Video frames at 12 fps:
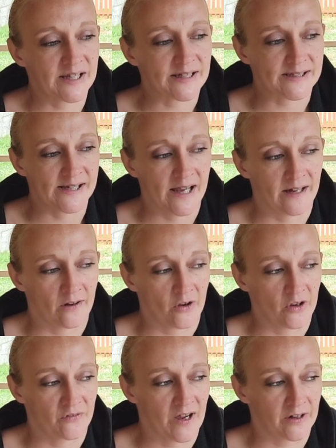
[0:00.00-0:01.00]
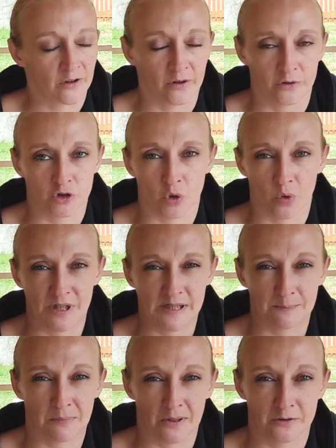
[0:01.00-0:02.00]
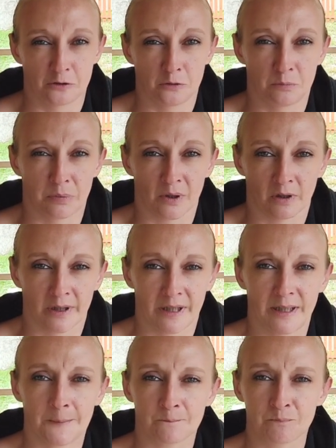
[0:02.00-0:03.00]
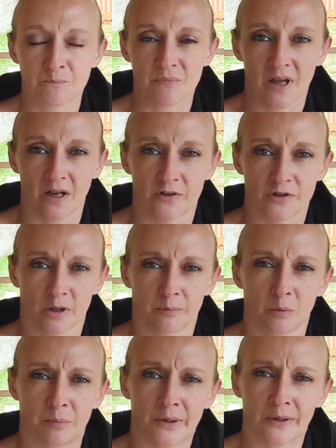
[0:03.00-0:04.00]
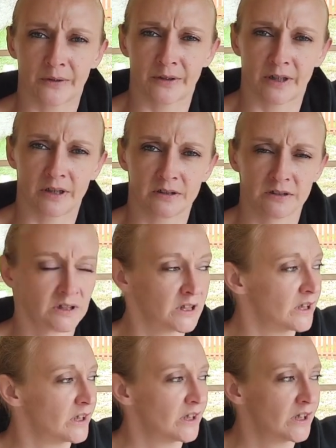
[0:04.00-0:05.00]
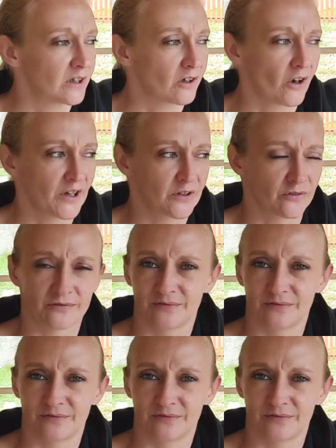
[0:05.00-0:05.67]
then, I've had no choice but to buy a double burner kind of,